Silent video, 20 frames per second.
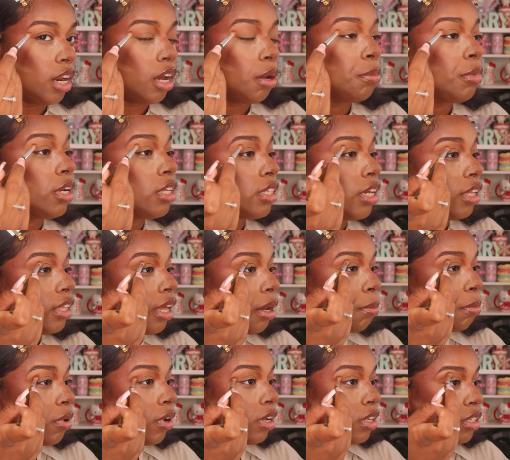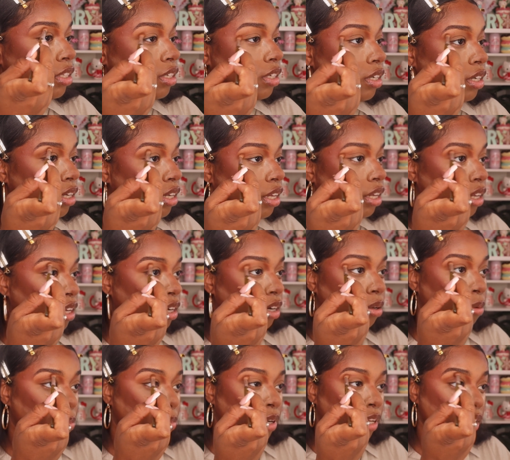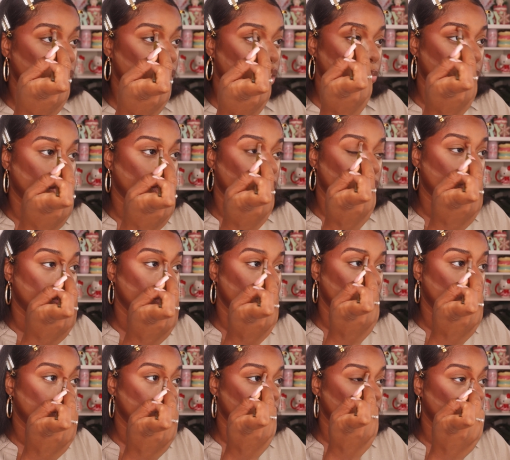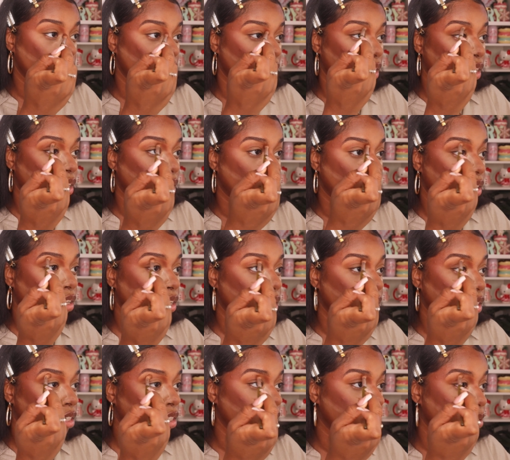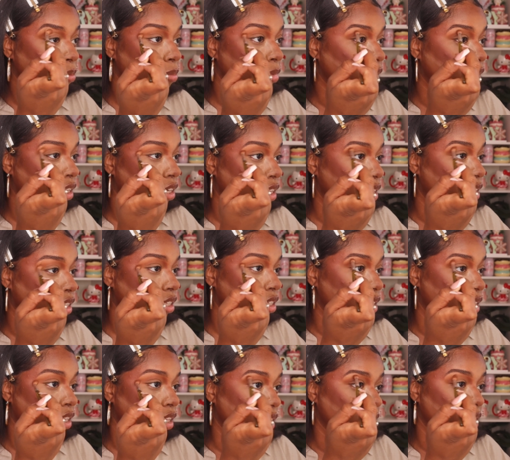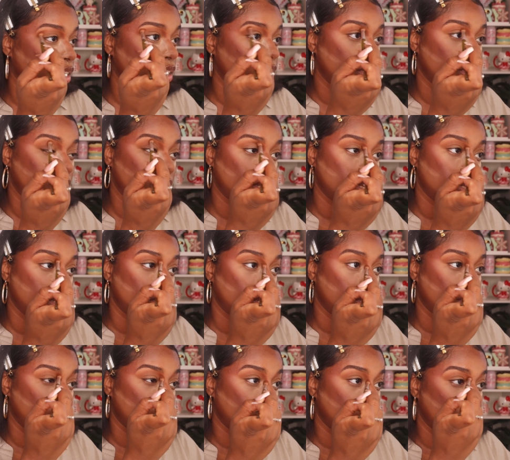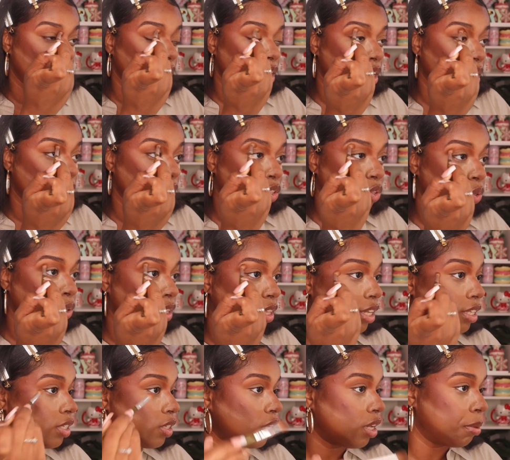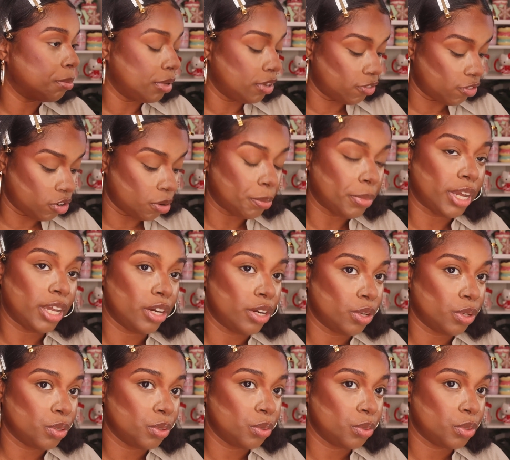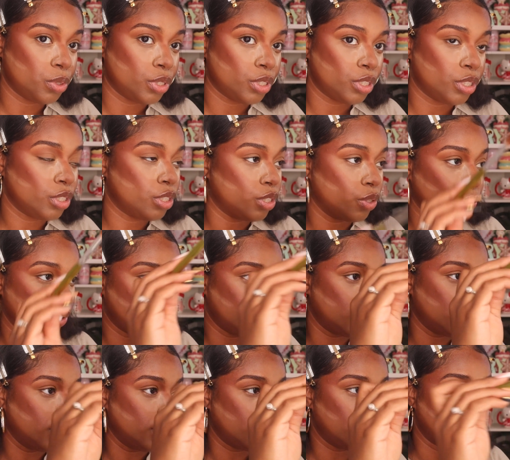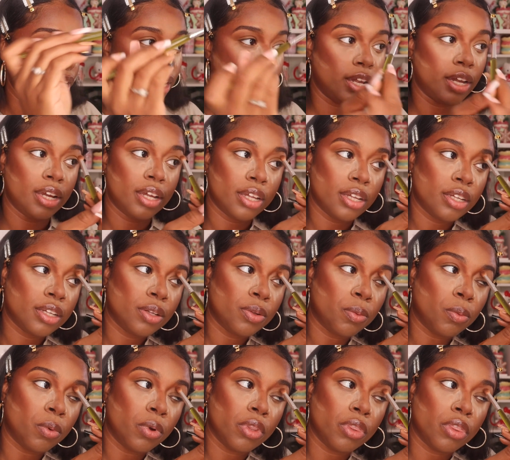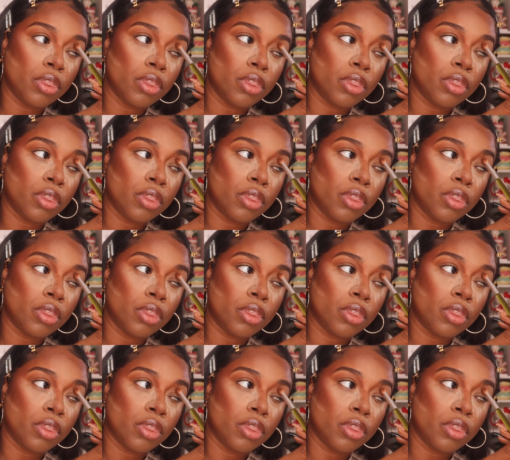now I'm gonna take that bronzer and place it in my crease and just blend it into the contour that's coming from my nose so it can look like one